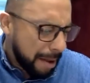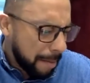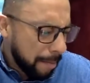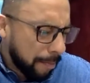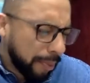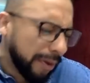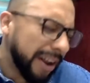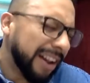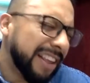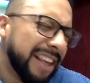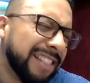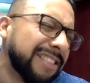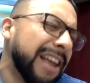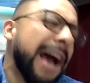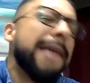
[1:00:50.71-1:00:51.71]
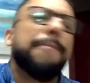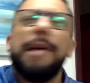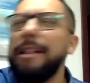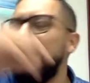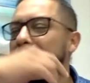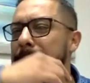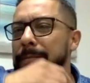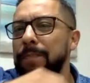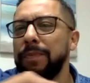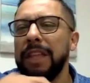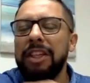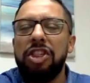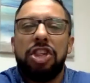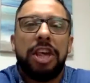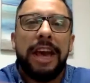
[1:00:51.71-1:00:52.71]
brilliant diamond
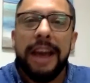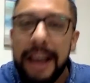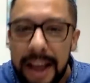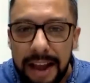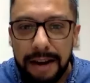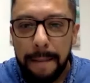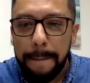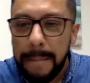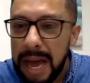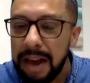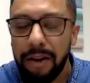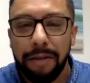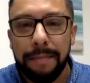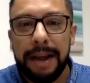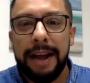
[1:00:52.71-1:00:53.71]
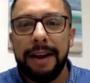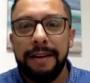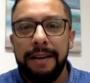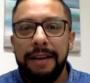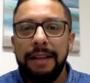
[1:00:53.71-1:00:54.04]
chain metal, man.